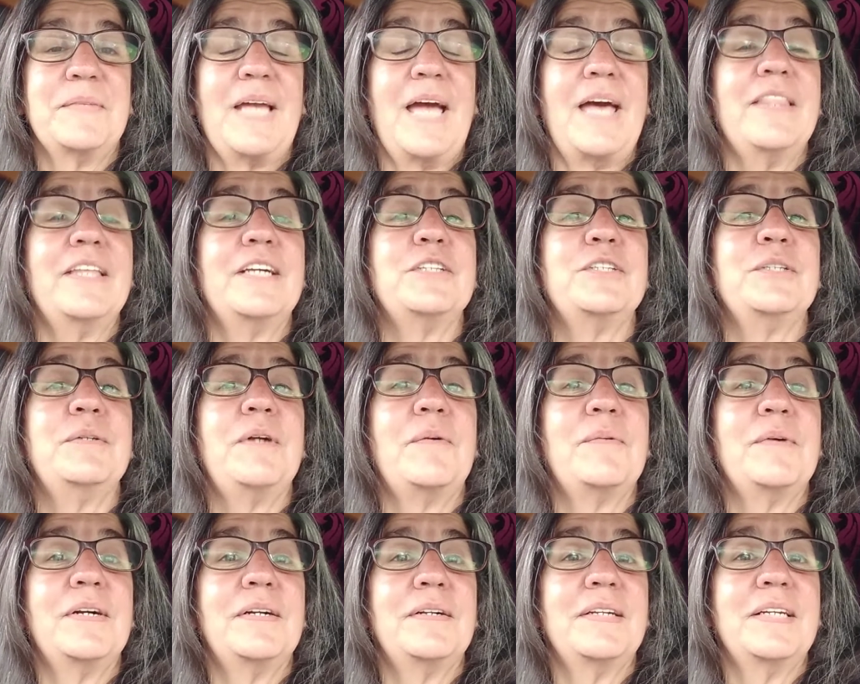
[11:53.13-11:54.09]
and that you
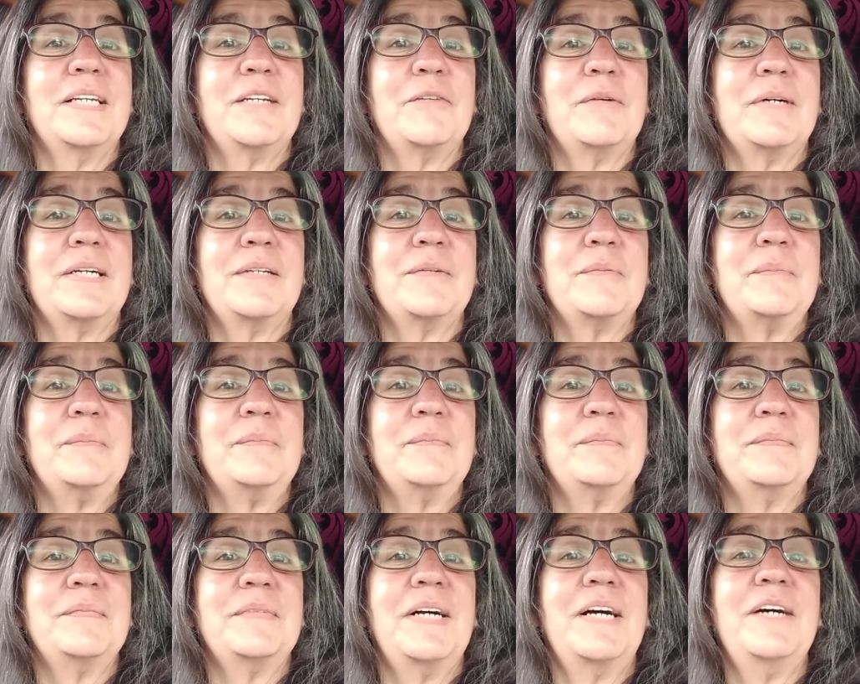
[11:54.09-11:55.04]
don't hurt anyone.
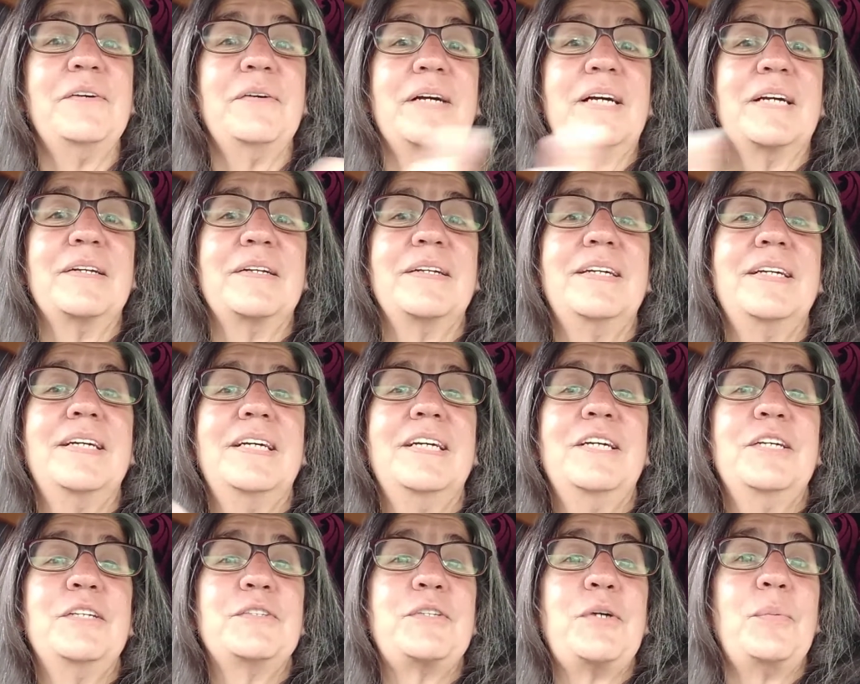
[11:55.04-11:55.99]
Okay.
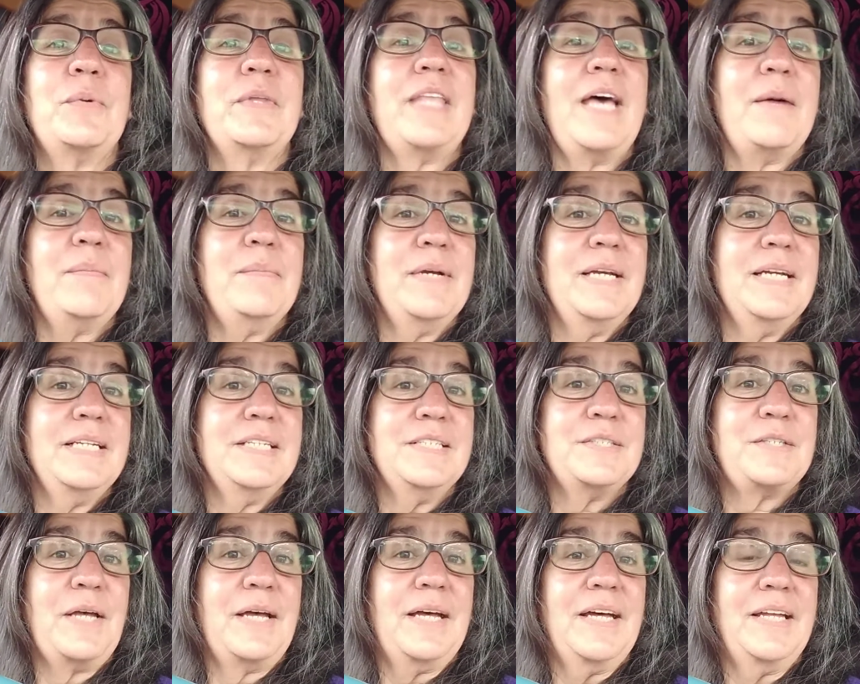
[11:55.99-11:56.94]
So with that being
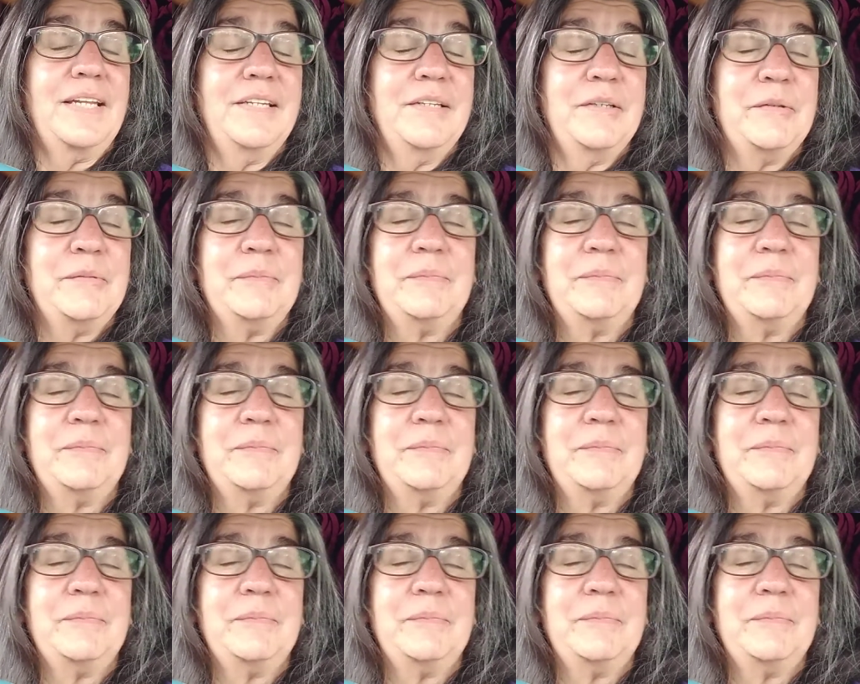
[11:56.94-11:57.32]
said,